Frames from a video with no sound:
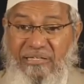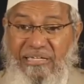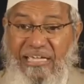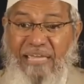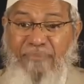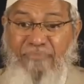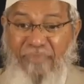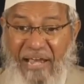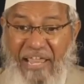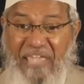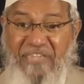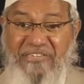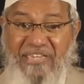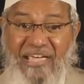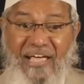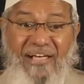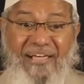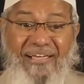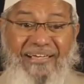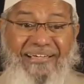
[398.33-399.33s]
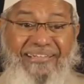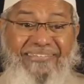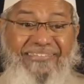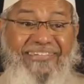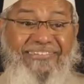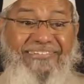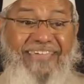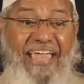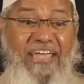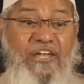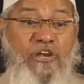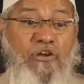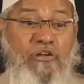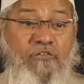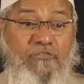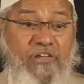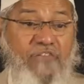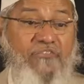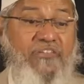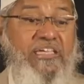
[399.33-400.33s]
in Malaysia, the standard of
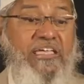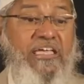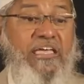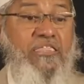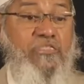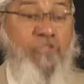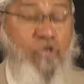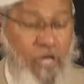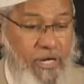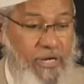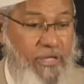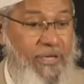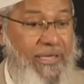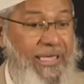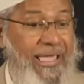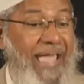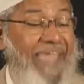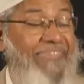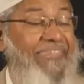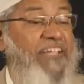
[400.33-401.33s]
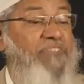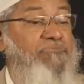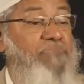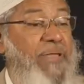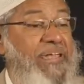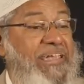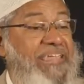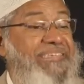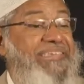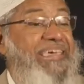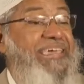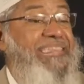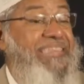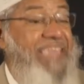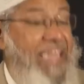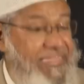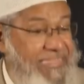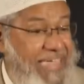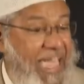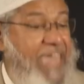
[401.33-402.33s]
living is good, the expenditure is
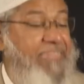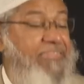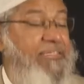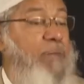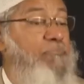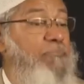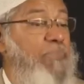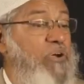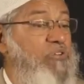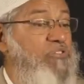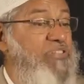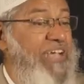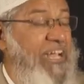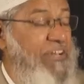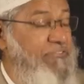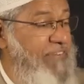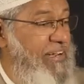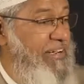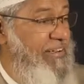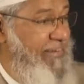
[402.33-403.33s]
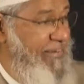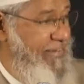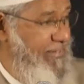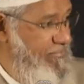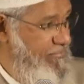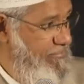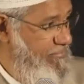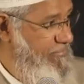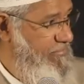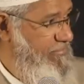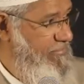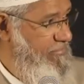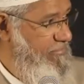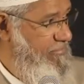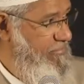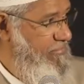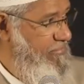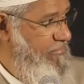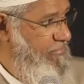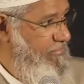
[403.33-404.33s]
less as compared to the Gulf country.
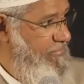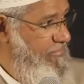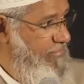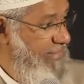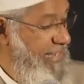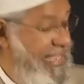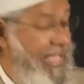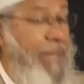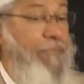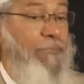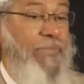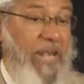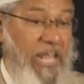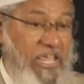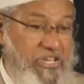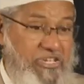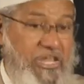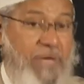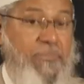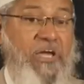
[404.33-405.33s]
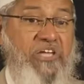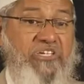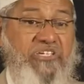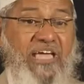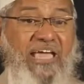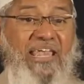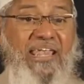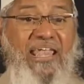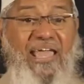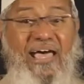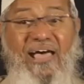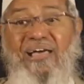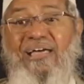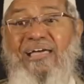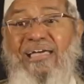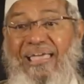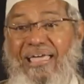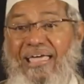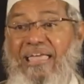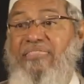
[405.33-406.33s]
Malaysia, mashallah,
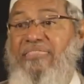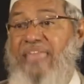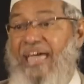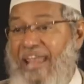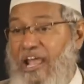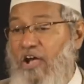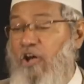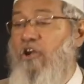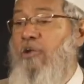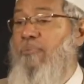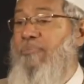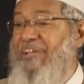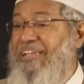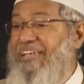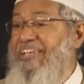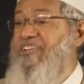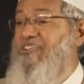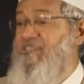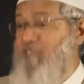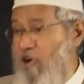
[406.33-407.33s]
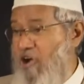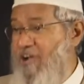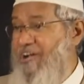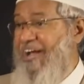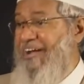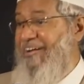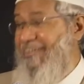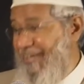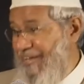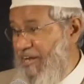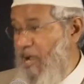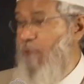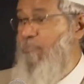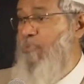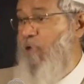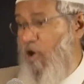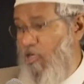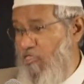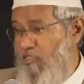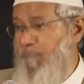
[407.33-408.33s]
is an economically strong country. Now,
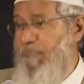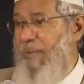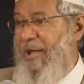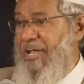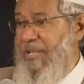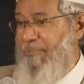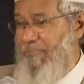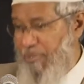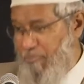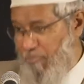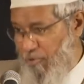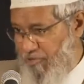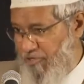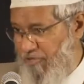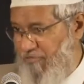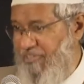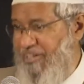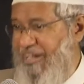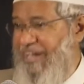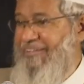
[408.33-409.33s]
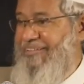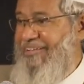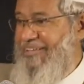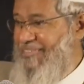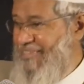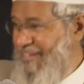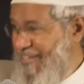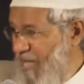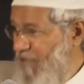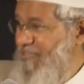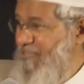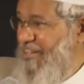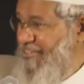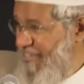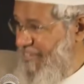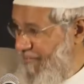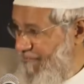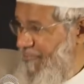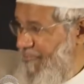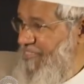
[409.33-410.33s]
because of pandemic, most of the countries are down. That's
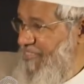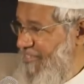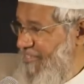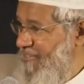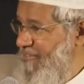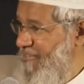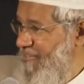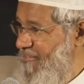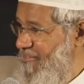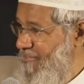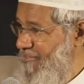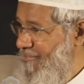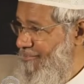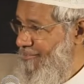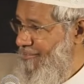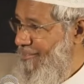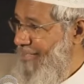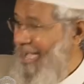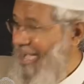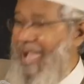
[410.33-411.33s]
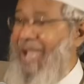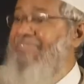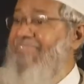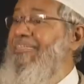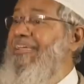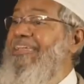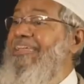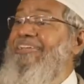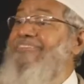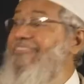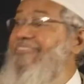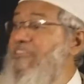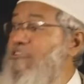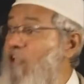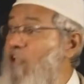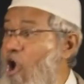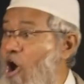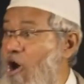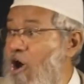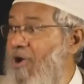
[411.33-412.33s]
a different thing. And the list is
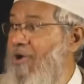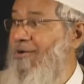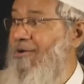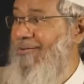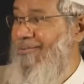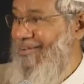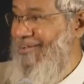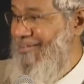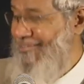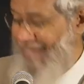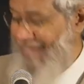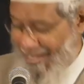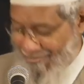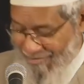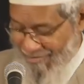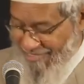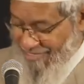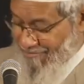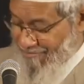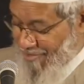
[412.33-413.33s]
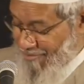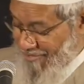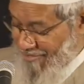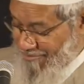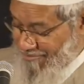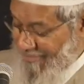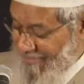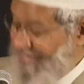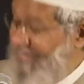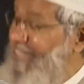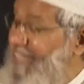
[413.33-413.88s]
long. Time doesn't permit me.